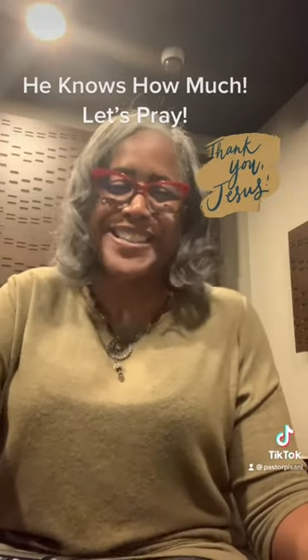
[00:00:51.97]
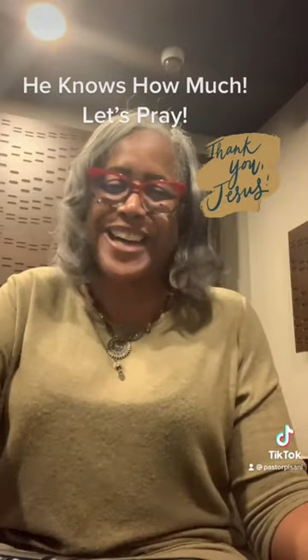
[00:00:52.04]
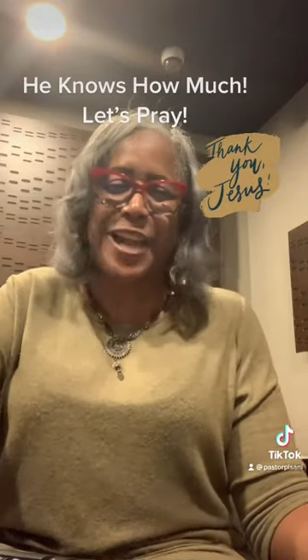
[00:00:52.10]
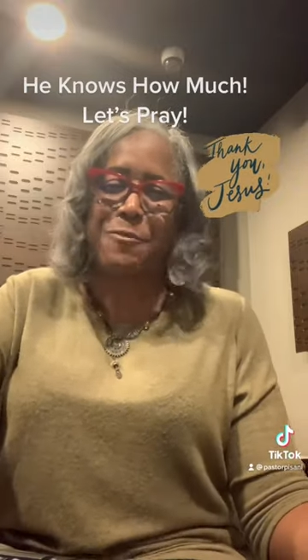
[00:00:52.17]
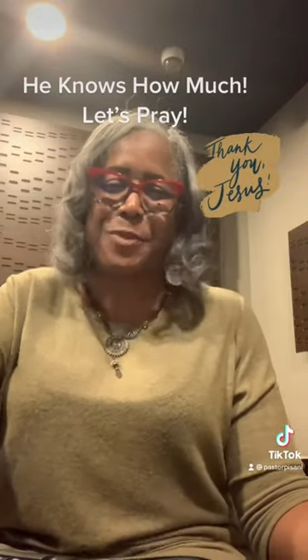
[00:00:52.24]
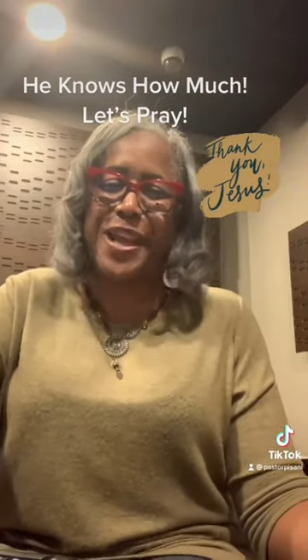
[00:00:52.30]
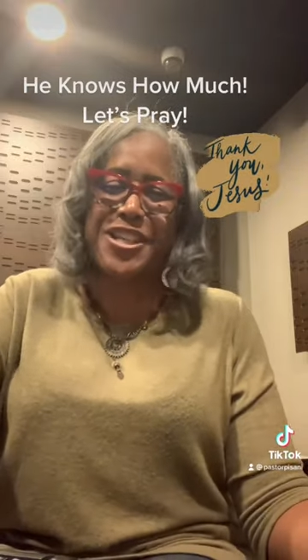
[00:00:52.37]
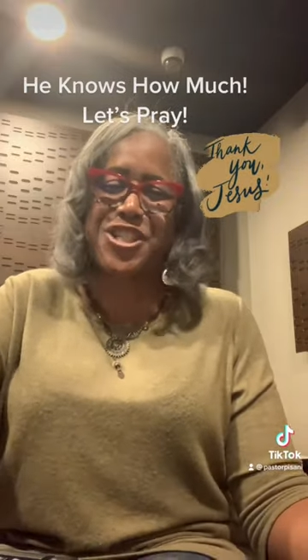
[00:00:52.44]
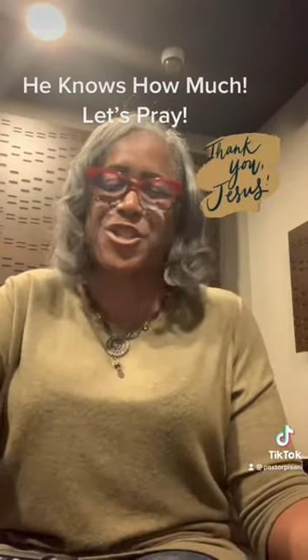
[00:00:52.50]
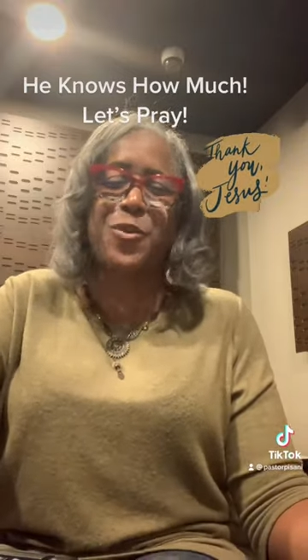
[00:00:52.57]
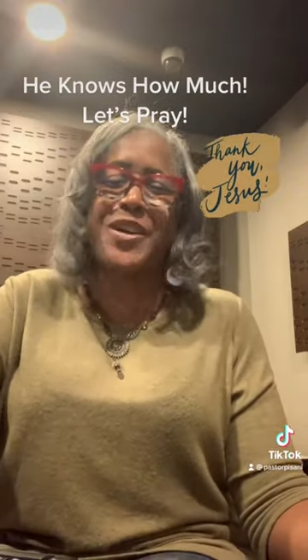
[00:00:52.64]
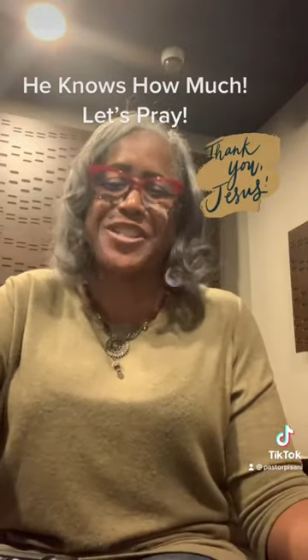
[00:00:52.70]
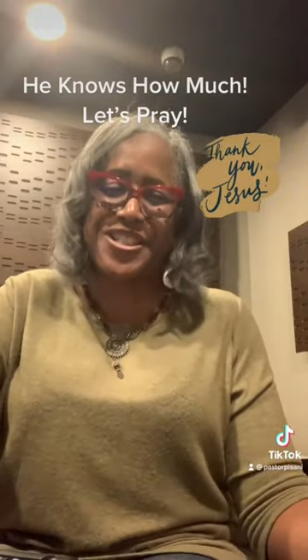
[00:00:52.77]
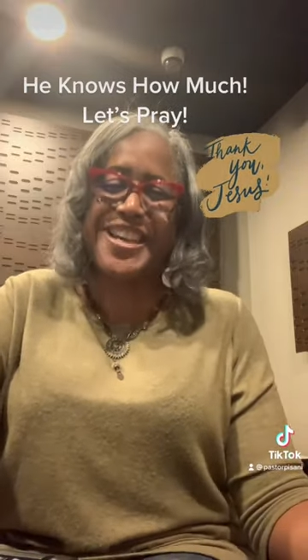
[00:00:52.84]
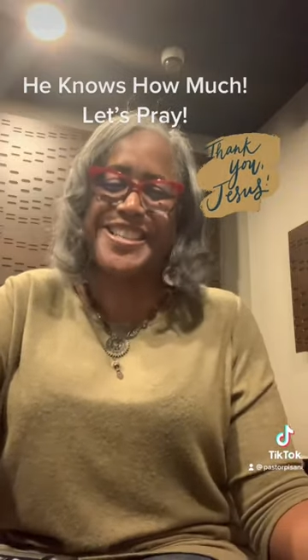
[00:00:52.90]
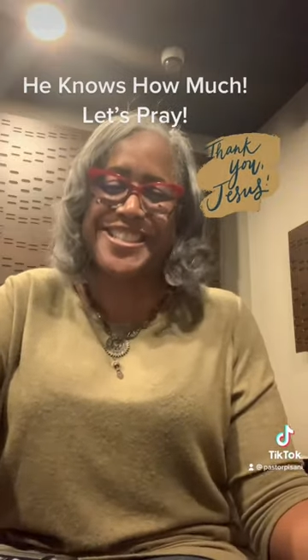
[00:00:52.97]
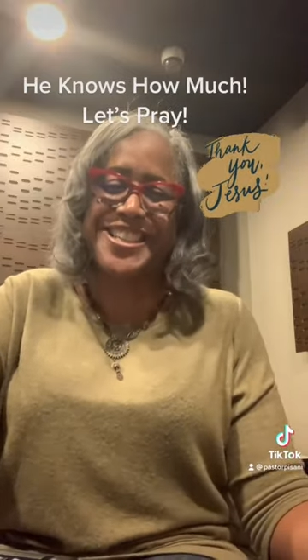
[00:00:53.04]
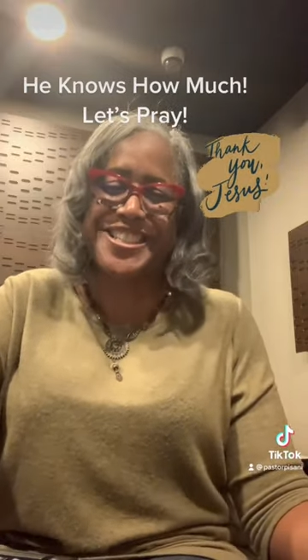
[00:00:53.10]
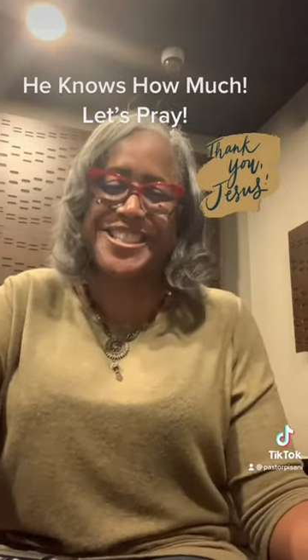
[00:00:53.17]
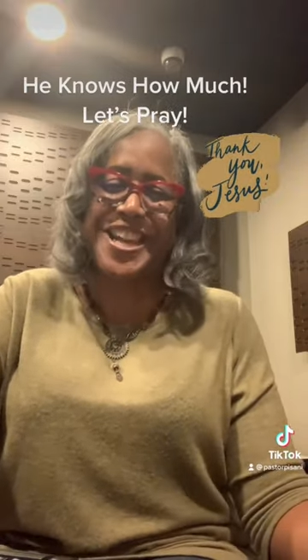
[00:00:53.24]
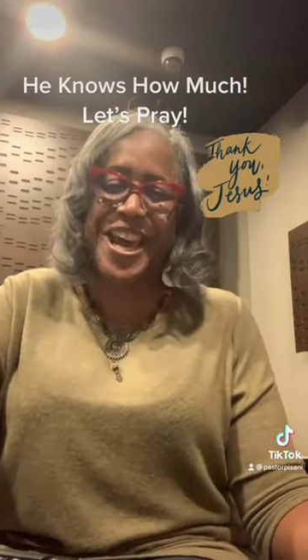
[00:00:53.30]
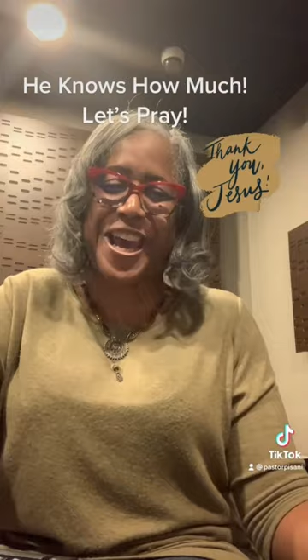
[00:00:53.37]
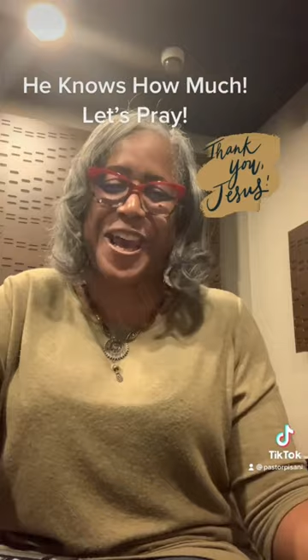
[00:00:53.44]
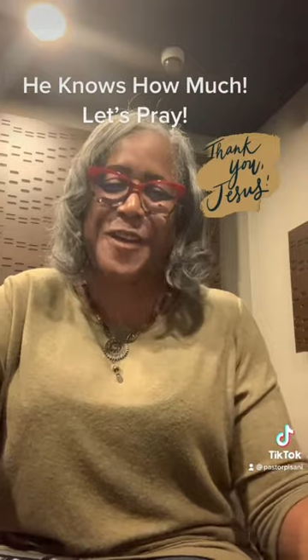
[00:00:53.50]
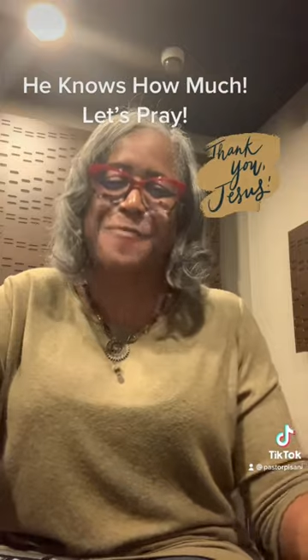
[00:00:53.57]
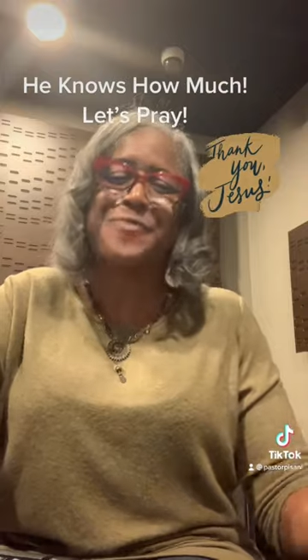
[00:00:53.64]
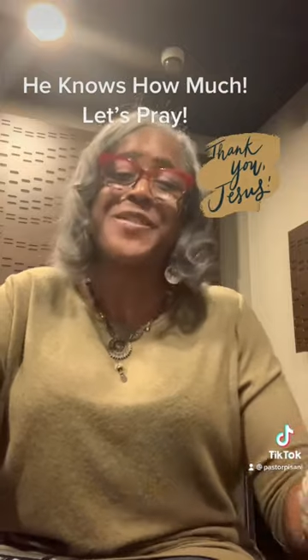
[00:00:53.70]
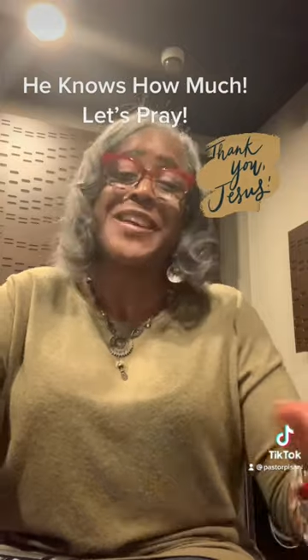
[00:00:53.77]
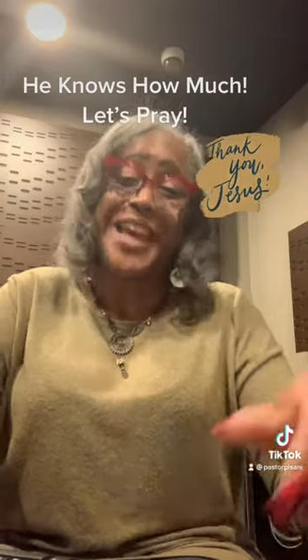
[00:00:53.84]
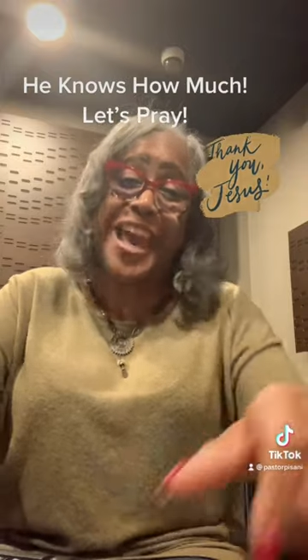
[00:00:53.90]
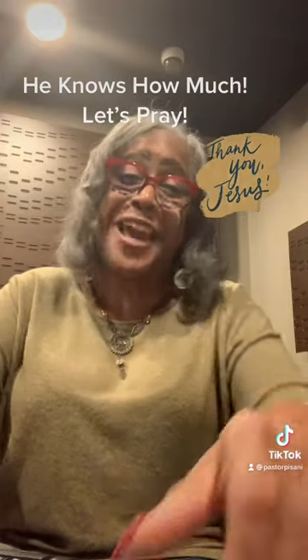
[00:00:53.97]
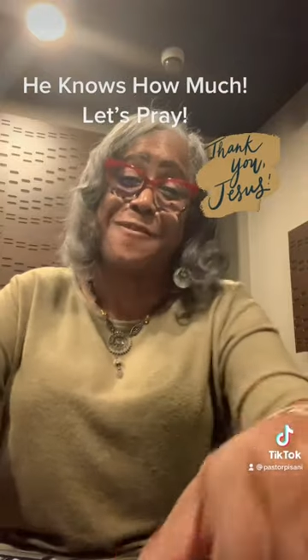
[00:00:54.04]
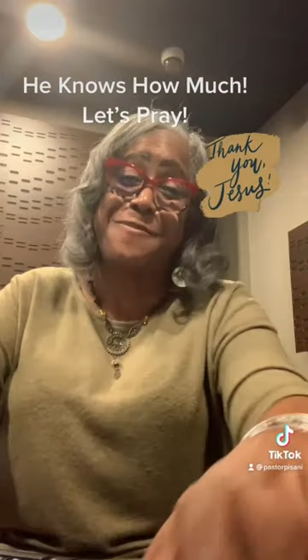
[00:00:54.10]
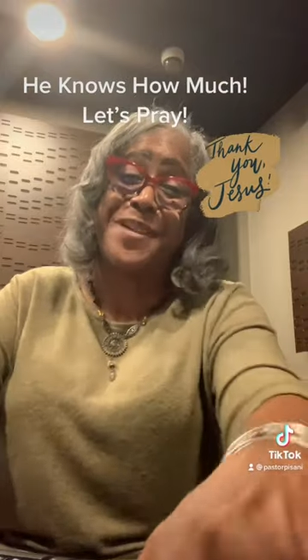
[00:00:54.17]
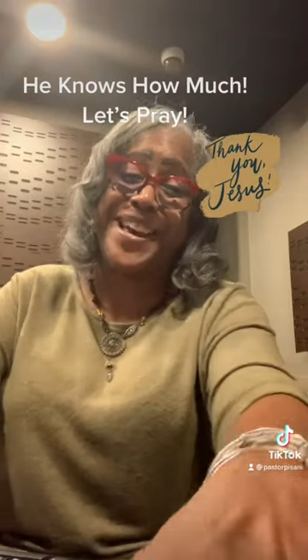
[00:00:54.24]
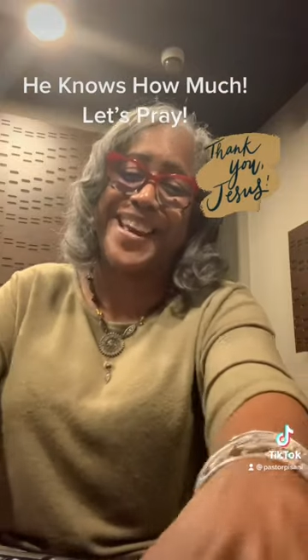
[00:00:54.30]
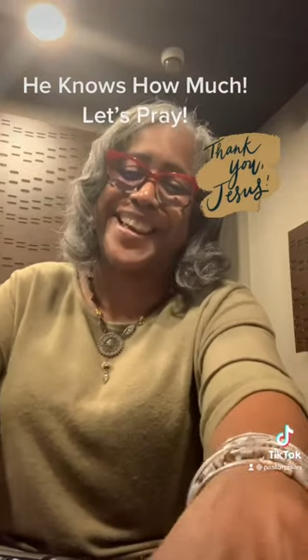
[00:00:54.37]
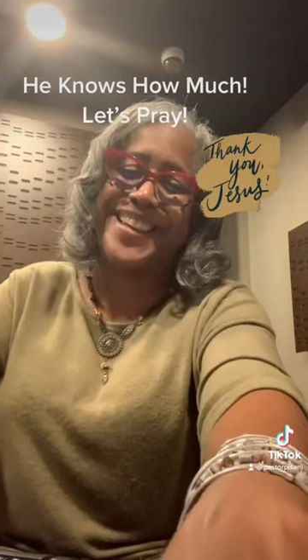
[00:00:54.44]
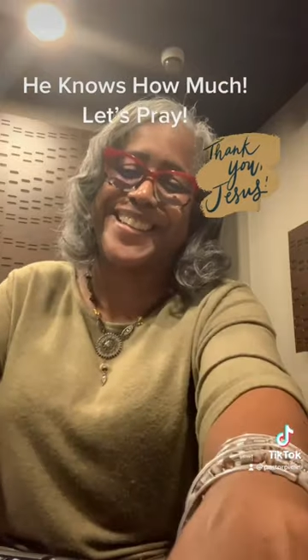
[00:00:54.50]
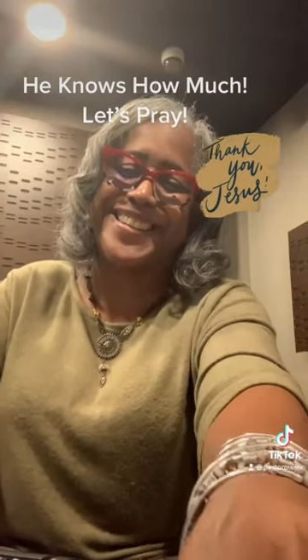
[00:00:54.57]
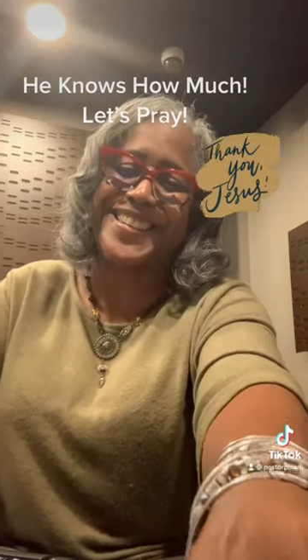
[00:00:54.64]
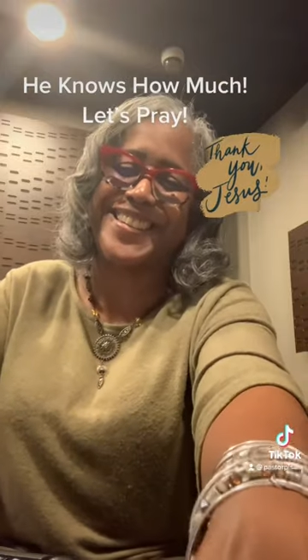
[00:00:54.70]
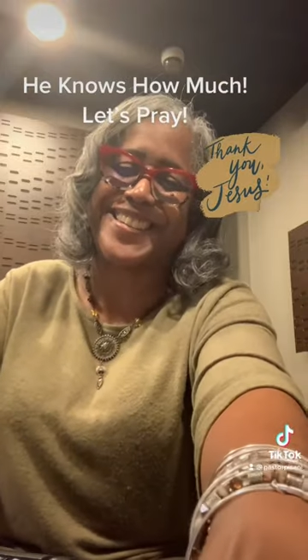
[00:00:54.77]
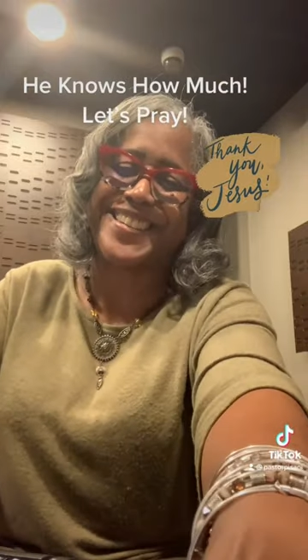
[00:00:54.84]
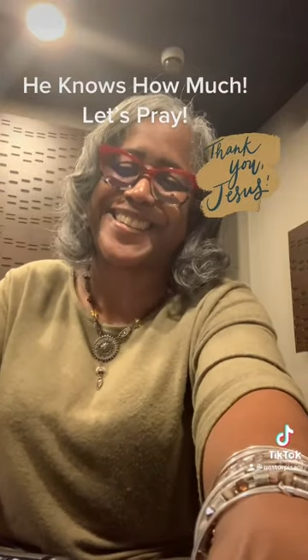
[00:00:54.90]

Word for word: God bless you in Jesus' name. Amen.